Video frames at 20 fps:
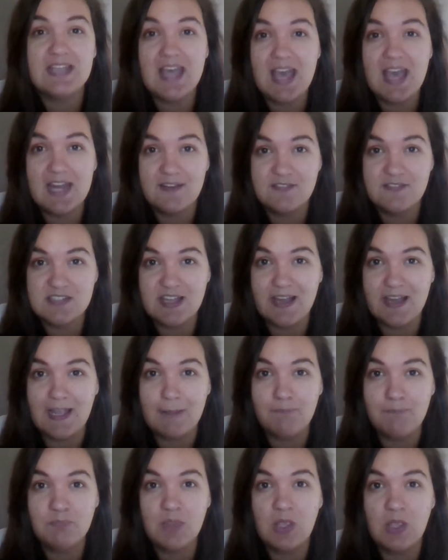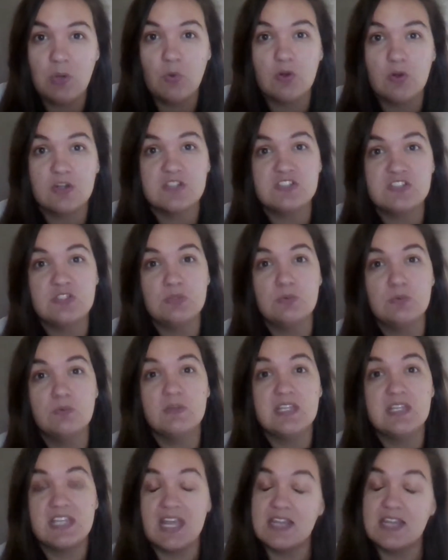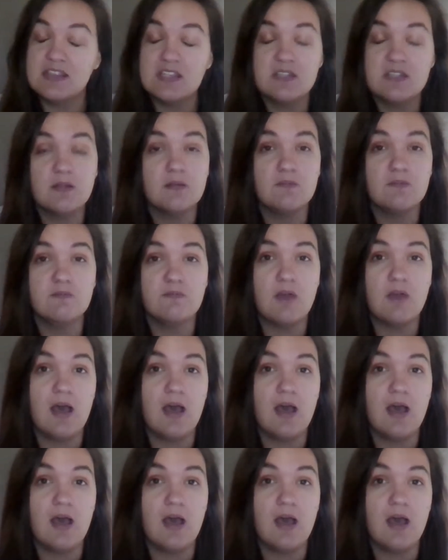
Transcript: ahead of time in order to get the